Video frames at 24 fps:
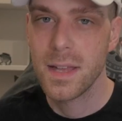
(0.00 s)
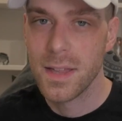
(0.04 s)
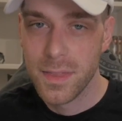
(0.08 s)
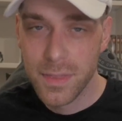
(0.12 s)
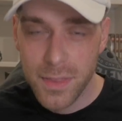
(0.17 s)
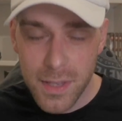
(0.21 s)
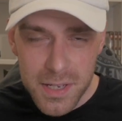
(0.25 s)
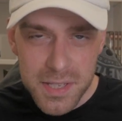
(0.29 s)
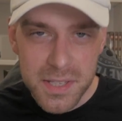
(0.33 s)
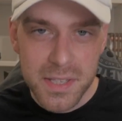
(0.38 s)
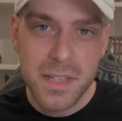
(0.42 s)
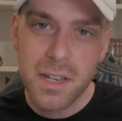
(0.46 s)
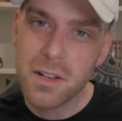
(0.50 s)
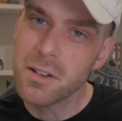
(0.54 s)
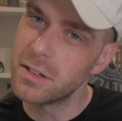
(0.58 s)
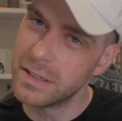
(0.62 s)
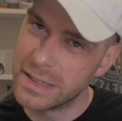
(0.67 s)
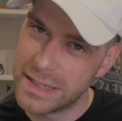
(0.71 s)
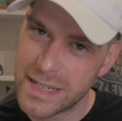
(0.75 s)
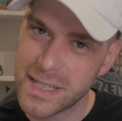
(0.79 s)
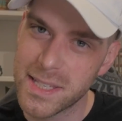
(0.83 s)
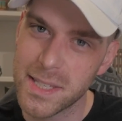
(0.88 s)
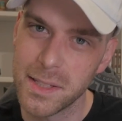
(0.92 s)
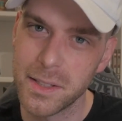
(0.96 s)
This year
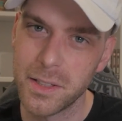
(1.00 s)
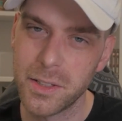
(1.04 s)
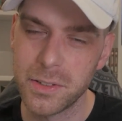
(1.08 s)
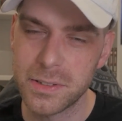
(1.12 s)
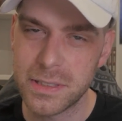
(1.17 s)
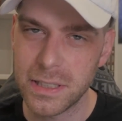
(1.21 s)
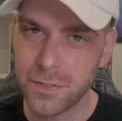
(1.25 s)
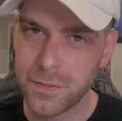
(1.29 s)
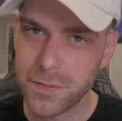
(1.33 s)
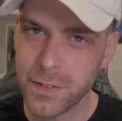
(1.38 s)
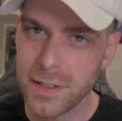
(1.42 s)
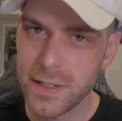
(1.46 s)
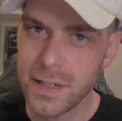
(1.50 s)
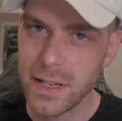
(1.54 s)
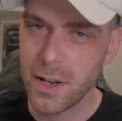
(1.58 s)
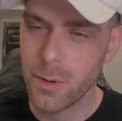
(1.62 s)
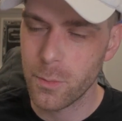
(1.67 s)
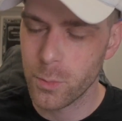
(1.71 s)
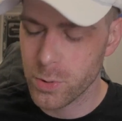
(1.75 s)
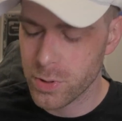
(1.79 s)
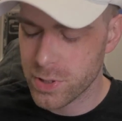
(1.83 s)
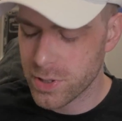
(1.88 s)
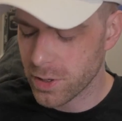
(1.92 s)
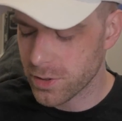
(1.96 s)
is a little different,
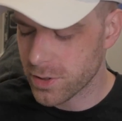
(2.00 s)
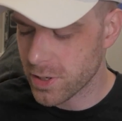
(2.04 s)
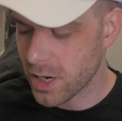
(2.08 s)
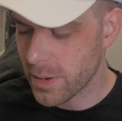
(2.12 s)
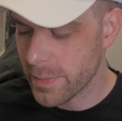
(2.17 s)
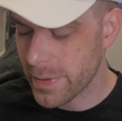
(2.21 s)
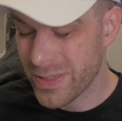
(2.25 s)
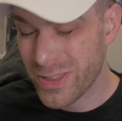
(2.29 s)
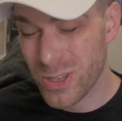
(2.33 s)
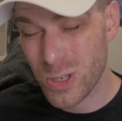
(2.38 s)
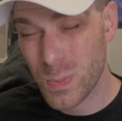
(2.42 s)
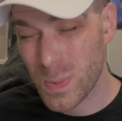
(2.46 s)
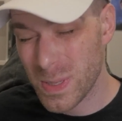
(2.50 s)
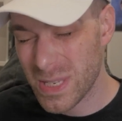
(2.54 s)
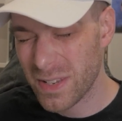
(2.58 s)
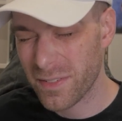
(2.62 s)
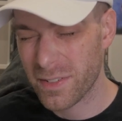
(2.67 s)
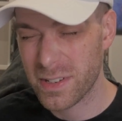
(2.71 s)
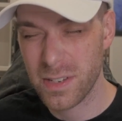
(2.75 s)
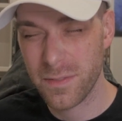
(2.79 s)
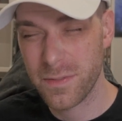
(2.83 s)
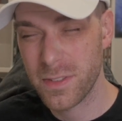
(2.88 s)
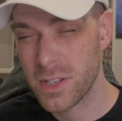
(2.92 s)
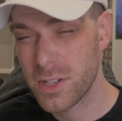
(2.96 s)
and we'll start talking about the
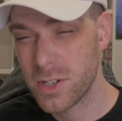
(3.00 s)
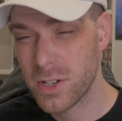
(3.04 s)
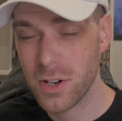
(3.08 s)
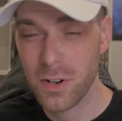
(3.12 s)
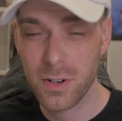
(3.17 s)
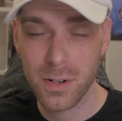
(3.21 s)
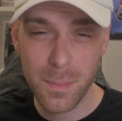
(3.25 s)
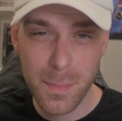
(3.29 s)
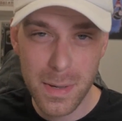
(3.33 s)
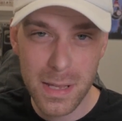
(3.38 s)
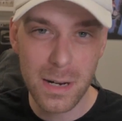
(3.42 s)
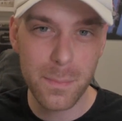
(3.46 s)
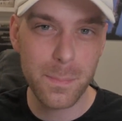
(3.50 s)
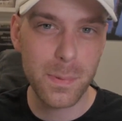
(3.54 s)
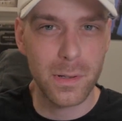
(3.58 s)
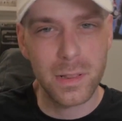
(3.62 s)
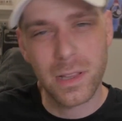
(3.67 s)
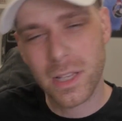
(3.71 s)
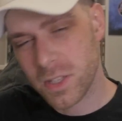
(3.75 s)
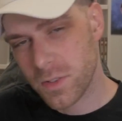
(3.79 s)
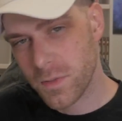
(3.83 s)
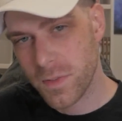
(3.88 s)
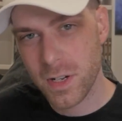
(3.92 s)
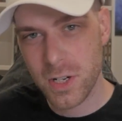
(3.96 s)
specifics of this year in a minute, but
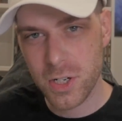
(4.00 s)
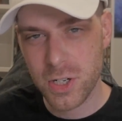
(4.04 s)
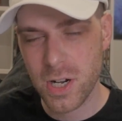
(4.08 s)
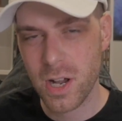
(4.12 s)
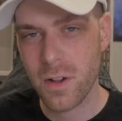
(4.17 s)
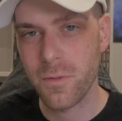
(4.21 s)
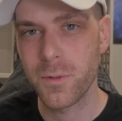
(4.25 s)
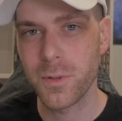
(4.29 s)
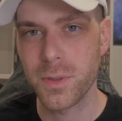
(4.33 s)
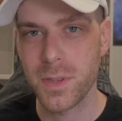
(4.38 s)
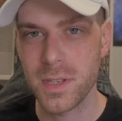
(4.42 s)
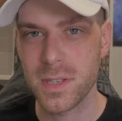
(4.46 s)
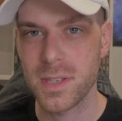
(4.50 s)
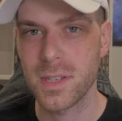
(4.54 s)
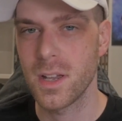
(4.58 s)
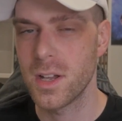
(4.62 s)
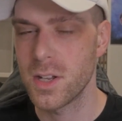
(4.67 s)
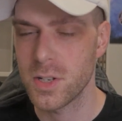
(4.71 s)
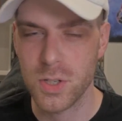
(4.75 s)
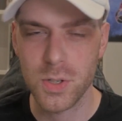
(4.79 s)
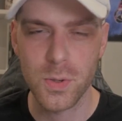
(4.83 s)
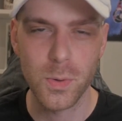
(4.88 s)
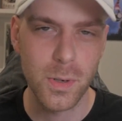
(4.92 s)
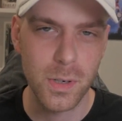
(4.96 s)
let's finish off with this
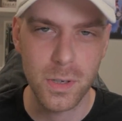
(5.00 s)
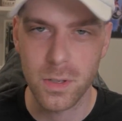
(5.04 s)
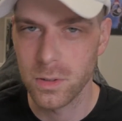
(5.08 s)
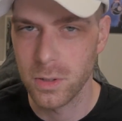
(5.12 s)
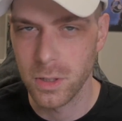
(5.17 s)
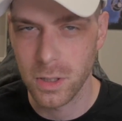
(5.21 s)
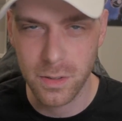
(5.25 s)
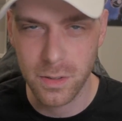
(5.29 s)
historical look